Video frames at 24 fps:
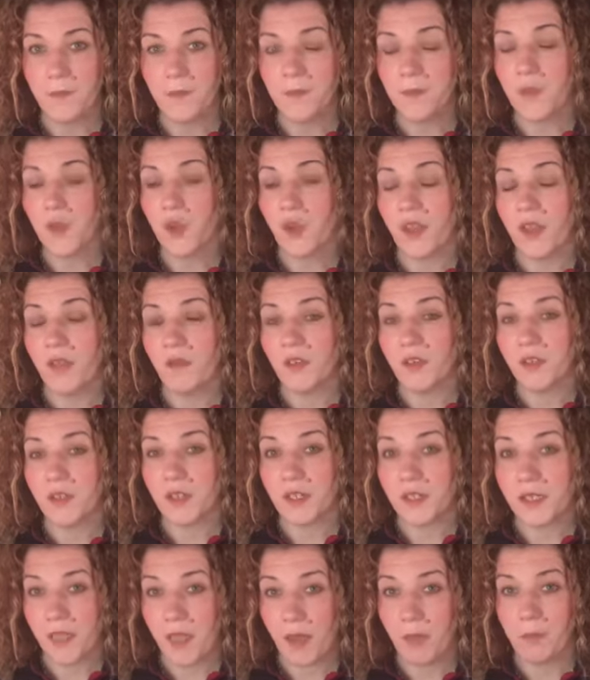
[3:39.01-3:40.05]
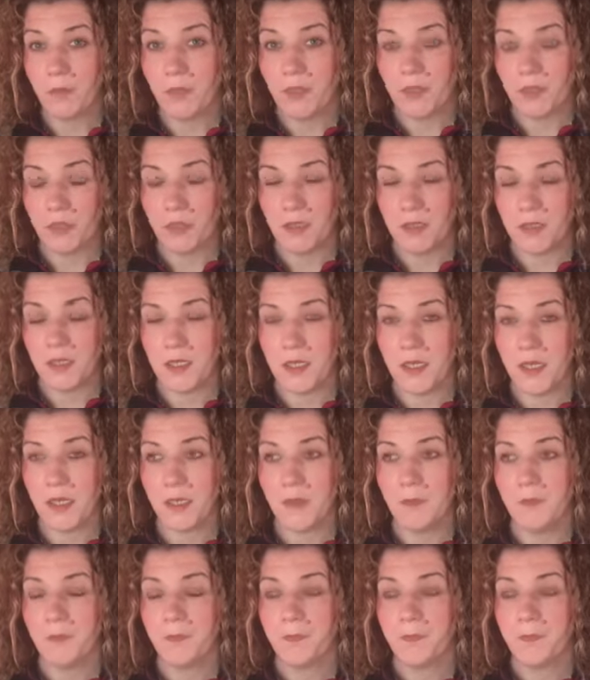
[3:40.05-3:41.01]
Not everything can be done today,